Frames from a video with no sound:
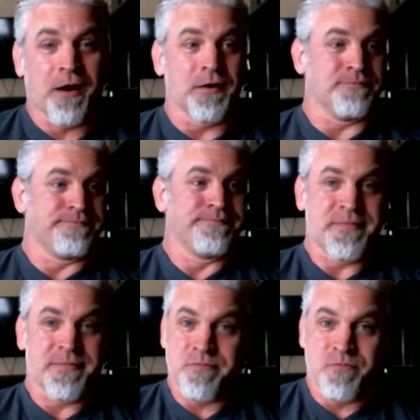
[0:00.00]
they're
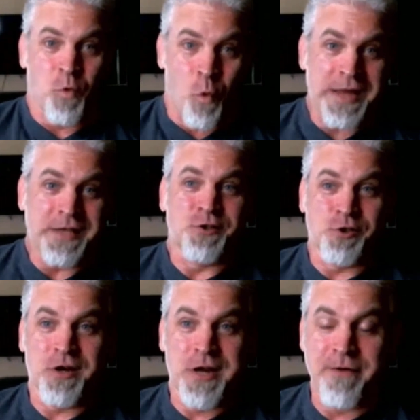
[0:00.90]

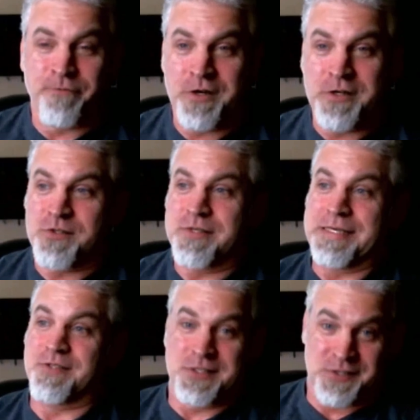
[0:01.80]
waist circumference
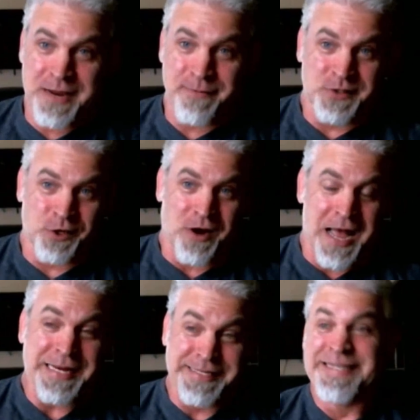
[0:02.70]
is the same as their
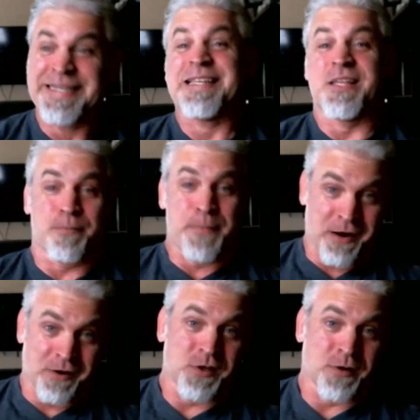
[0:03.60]
height, their
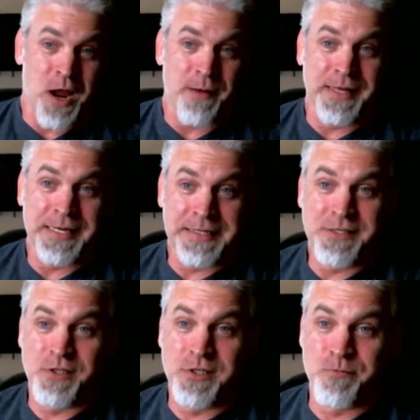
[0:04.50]
parents are probably at
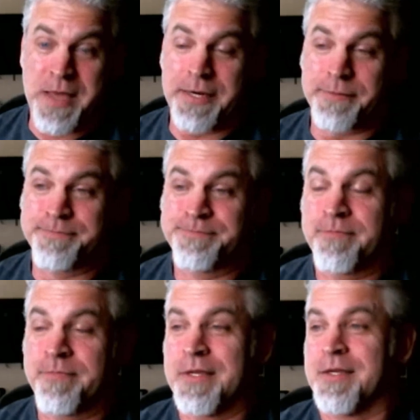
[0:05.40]
least as big.
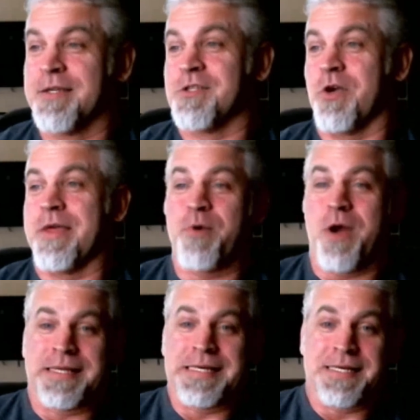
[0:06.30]
So they
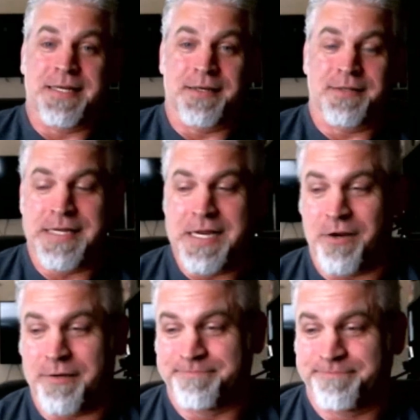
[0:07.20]
probably need to, to
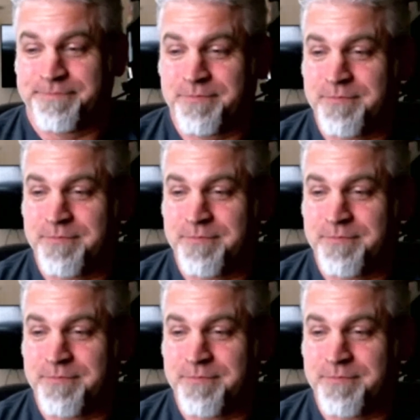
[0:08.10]
hear it.